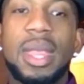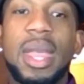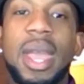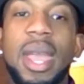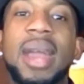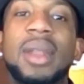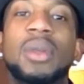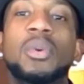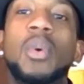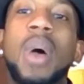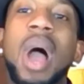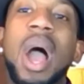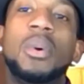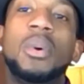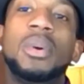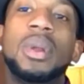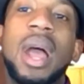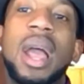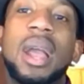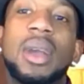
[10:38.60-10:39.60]
And why
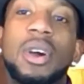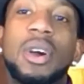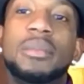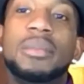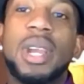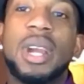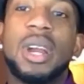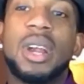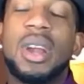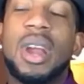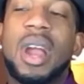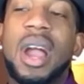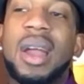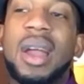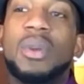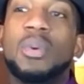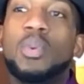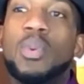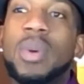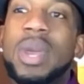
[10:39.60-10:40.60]
would I come here
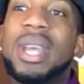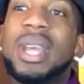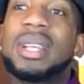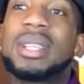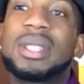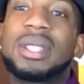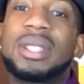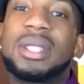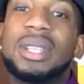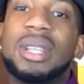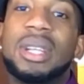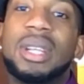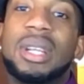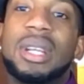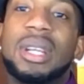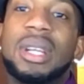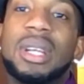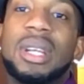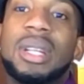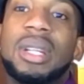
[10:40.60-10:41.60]
and waste
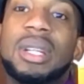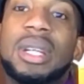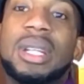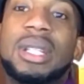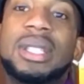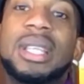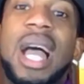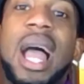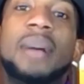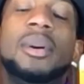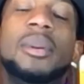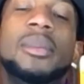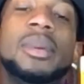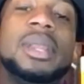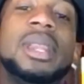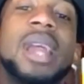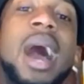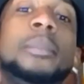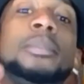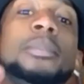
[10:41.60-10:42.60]
the time,
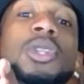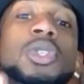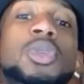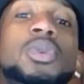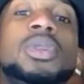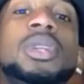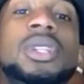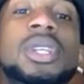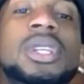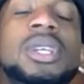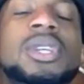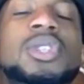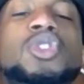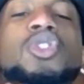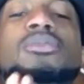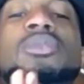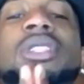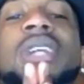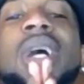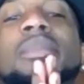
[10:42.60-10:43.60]
the opportunity? There's so
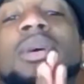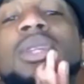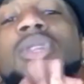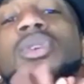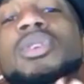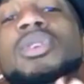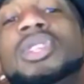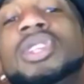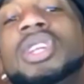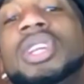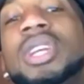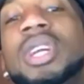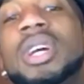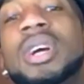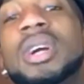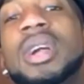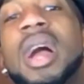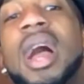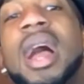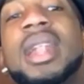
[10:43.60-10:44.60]
much opportunity
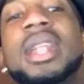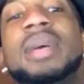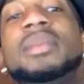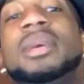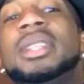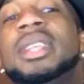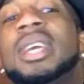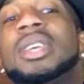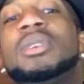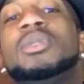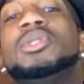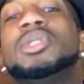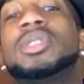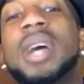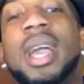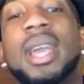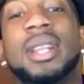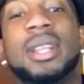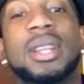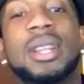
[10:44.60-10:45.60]
here, and then we take you
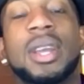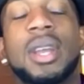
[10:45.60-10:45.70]
side.